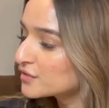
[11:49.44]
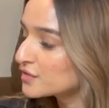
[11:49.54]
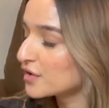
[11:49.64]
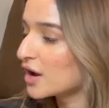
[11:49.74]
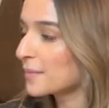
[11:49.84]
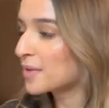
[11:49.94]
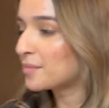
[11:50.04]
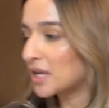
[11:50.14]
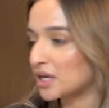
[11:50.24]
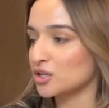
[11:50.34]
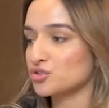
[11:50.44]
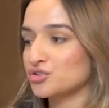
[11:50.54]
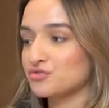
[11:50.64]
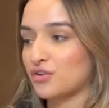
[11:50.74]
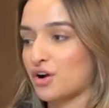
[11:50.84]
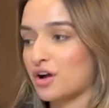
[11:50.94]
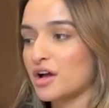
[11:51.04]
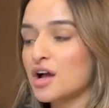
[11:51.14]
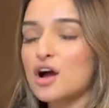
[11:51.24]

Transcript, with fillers: from big country raw